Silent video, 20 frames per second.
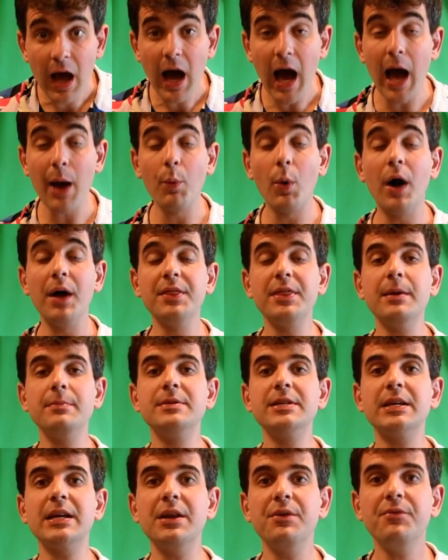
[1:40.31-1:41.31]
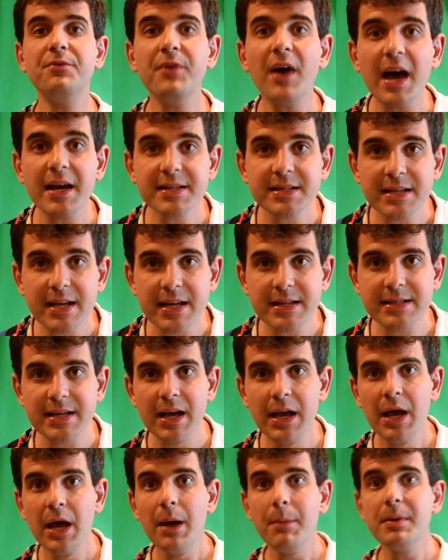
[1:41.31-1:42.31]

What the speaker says: I want them to confess it,